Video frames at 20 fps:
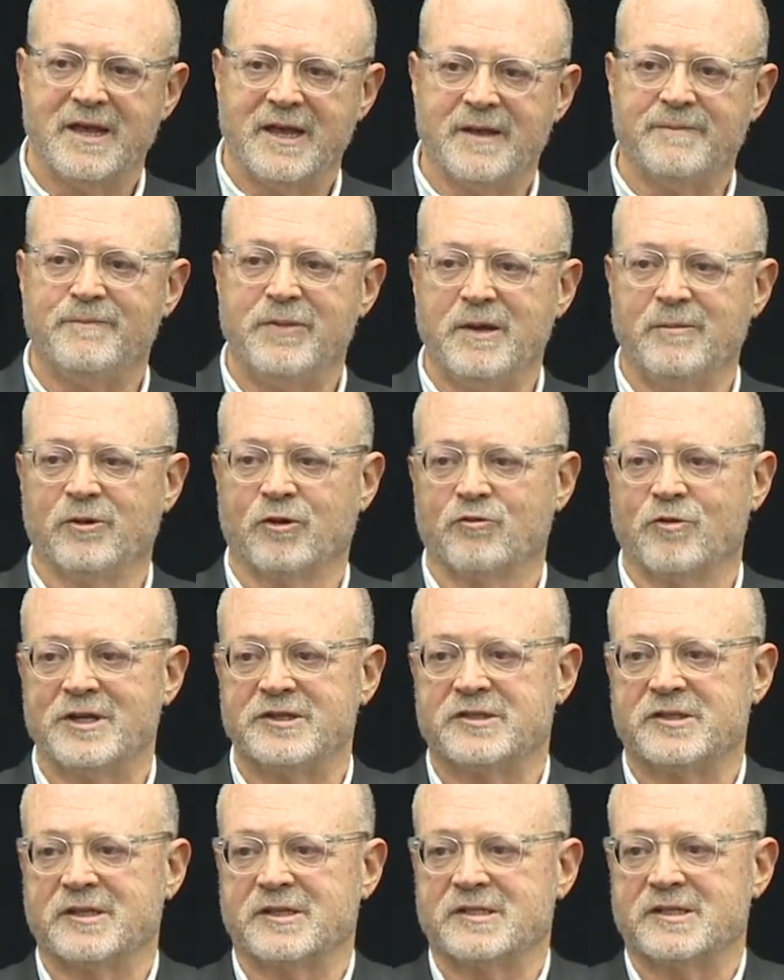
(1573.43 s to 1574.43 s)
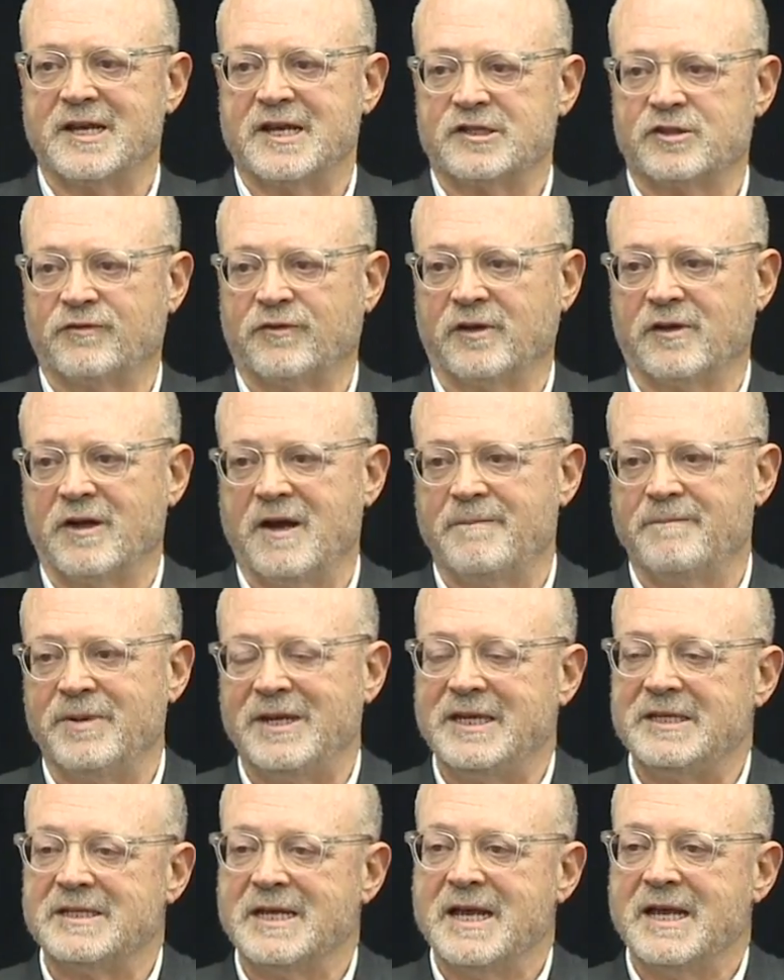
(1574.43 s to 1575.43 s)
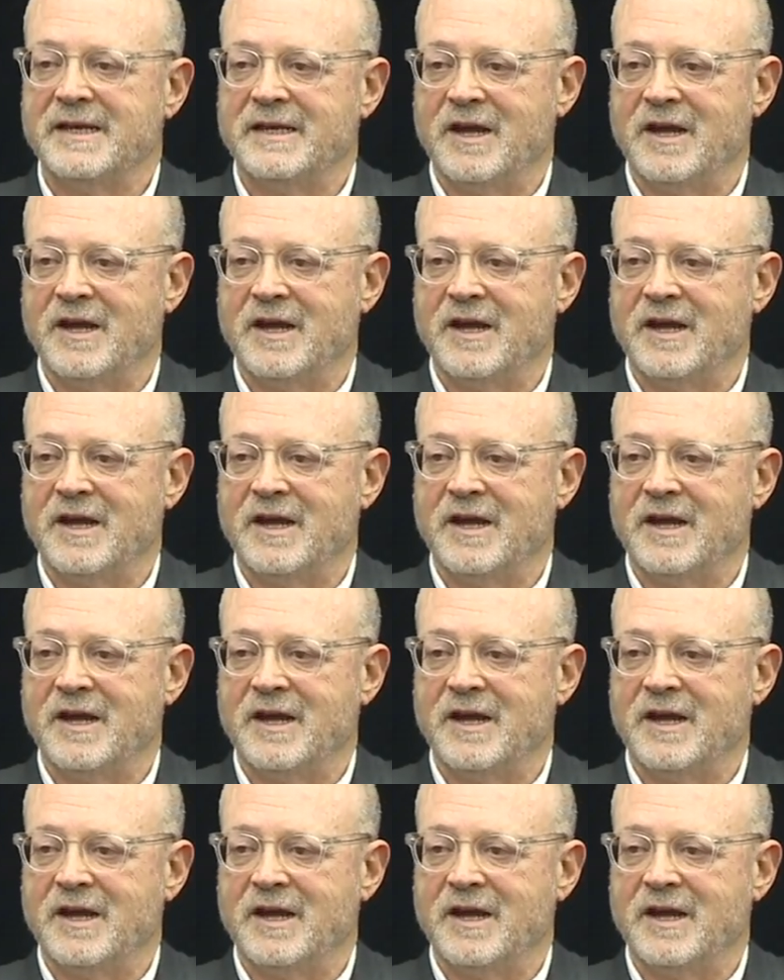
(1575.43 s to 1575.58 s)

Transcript: in people who run successful companies.